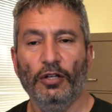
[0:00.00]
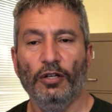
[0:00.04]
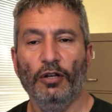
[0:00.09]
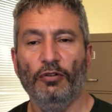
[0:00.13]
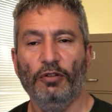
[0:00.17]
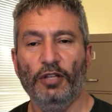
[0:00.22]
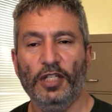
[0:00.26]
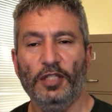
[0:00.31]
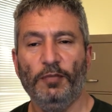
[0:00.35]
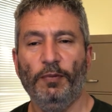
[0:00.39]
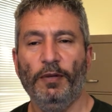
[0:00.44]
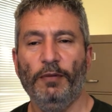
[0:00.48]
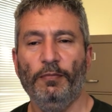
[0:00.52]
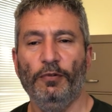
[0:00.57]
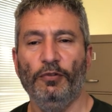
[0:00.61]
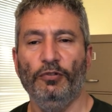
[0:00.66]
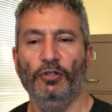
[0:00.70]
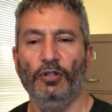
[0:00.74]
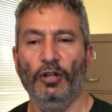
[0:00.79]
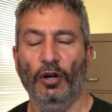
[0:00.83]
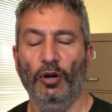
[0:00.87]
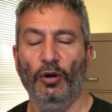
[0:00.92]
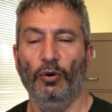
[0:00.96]
No, these people
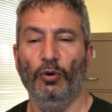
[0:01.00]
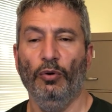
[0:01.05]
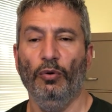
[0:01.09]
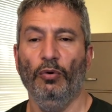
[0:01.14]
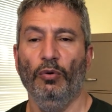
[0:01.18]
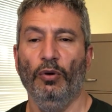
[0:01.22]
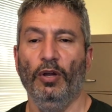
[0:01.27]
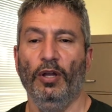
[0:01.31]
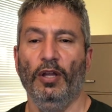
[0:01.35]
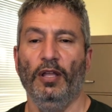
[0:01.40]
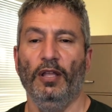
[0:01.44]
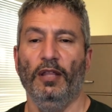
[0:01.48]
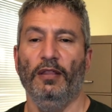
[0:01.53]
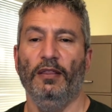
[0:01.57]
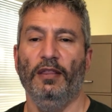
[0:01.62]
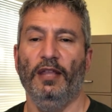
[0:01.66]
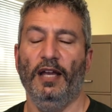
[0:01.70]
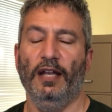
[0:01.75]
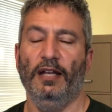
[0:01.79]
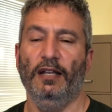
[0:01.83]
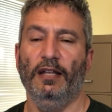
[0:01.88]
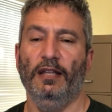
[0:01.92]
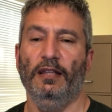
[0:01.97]
know
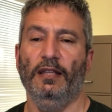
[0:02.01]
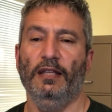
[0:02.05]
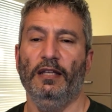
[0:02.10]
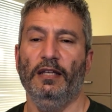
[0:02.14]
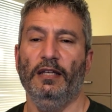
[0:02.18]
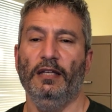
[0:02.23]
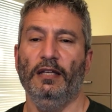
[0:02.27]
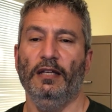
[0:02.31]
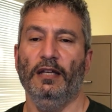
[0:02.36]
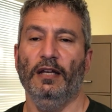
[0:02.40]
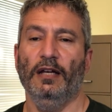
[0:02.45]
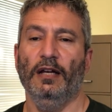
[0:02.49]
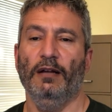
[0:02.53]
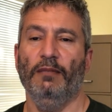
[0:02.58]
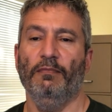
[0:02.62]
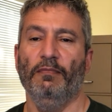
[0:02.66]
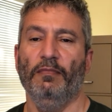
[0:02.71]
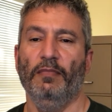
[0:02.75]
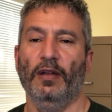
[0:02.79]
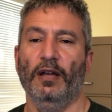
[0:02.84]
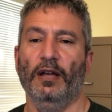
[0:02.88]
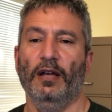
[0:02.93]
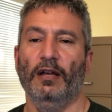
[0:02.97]
that
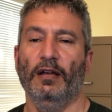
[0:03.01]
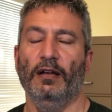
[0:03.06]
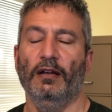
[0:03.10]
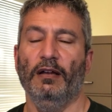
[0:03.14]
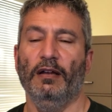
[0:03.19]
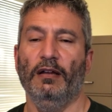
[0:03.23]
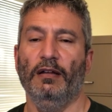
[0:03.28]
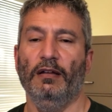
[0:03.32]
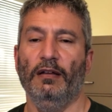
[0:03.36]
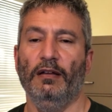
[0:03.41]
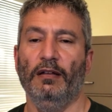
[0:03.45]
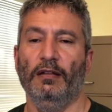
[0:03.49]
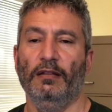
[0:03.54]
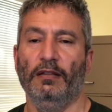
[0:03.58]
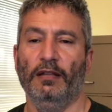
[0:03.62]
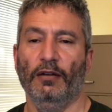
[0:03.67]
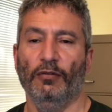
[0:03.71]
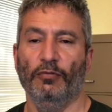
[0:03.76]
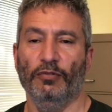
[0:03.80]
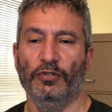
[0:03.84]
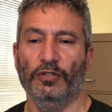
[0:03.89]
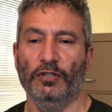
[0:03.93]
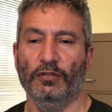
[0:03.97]

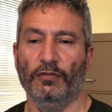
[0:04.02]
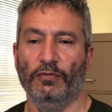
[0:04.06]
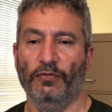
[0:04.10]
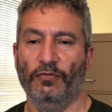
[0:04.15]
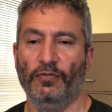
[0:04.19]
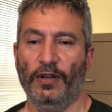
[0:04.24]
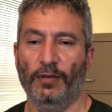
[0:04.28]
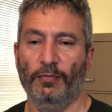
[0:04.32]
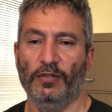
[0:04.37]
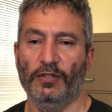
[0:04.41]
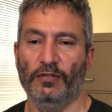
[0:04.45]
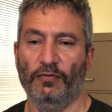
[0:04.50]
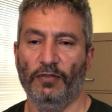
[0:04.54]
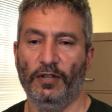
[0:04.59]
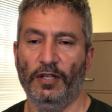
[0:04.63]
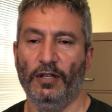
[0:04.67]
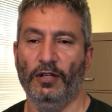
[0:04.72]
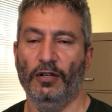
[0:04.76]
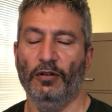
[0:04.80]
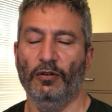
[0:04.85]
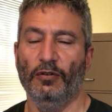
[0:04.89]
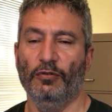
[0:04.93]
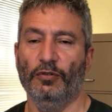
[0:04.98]
there was a famous
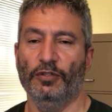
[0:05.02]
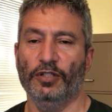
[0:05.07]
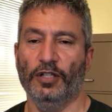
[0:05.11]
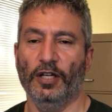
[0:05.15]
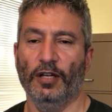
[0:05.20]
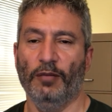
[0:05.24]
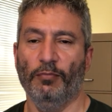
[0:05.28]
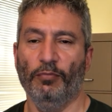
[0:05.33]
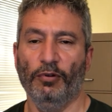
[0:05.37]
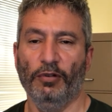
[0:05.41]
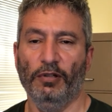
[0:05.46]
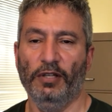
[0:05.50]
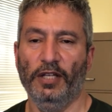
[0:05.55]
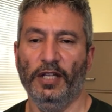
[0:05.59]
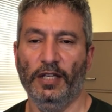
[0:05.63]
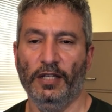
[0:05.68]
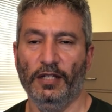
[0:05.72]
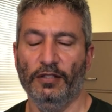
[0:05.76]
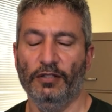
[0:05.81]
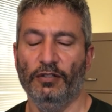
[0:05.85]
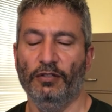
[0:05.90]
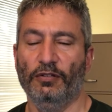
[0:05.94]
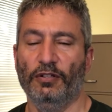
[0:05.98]
video, which I can put a
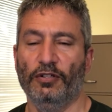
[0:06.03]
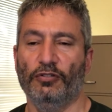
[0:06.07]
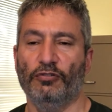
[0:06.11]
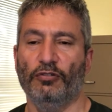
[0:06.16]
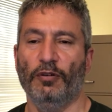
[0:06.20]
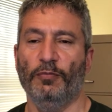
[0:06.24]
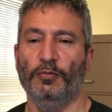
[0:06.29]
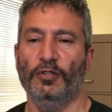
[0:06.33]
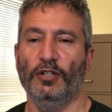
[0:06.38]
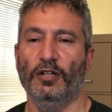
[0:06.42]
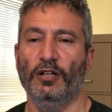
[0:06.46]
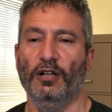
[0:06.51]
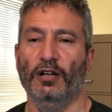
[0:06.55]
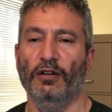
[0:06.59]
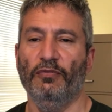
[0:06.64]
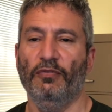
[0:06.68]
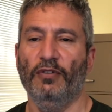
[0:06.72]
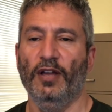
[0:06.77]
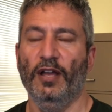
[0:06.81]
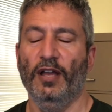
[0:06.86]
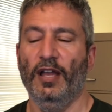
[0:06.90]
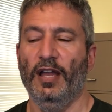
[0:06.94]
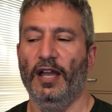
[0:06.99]
link into the description,
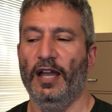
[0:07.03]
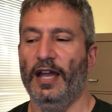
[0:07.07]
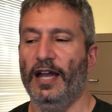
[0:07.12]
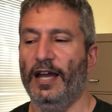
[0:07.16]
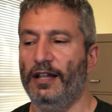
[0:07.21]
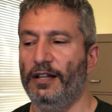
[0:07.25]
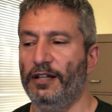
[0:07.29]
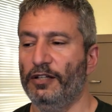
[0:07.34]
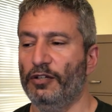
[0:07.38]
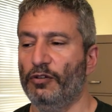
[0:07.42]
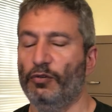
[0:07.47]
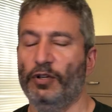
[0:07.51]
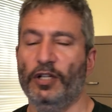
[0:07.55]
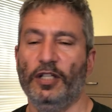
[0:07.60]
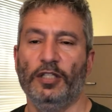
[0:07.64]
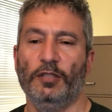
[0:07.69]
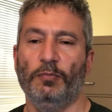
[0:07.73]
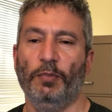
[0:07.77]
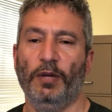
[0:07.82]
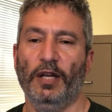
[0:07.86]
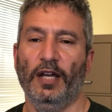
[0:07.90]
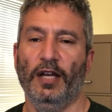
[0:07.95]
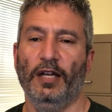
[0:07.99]
of Alan
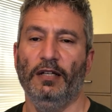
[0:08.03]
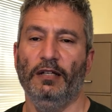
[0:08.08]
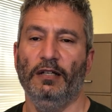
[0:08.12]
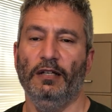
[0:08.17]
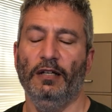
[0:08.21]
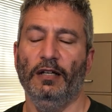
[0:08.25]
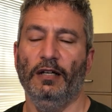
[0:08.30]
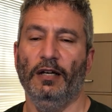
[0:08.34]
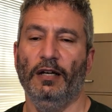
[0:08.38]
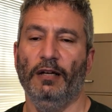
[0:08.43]
Greenspan